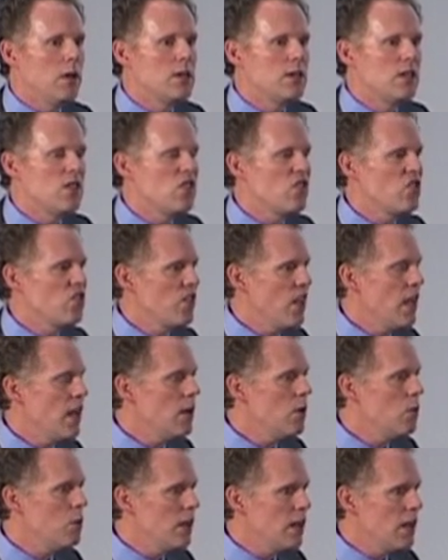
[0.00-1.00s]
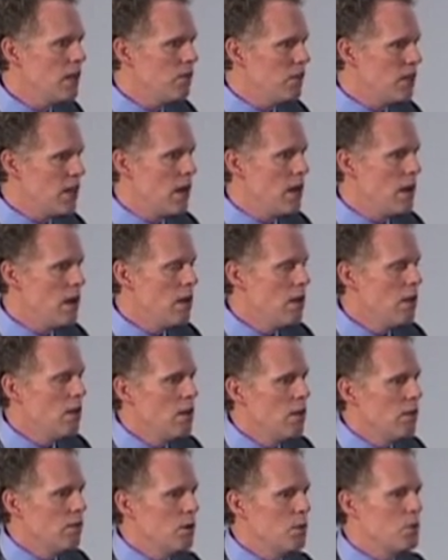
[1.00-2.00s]
is to scale what they've done
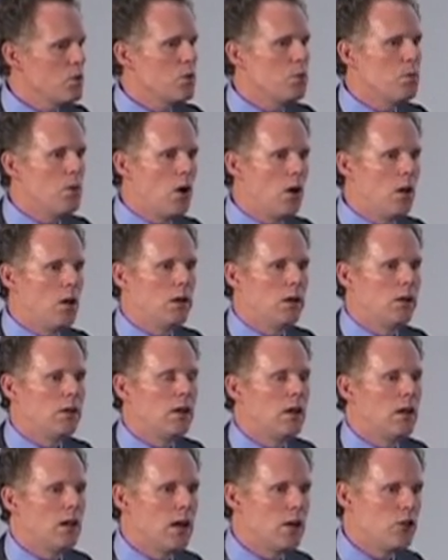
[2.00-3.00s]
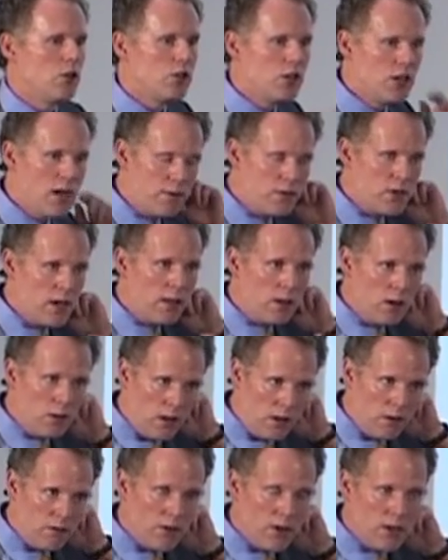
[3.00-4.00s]
from small to large. Jeff
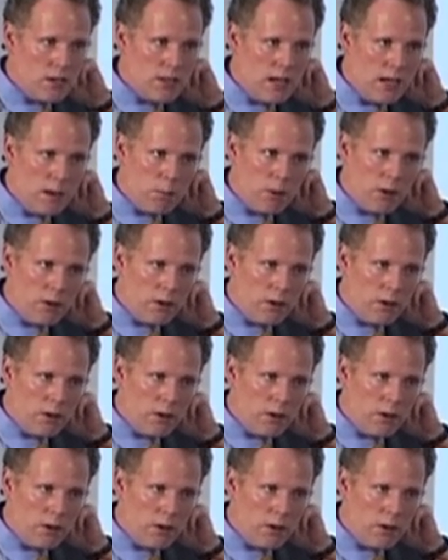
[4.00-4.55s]
Sutherland, for example,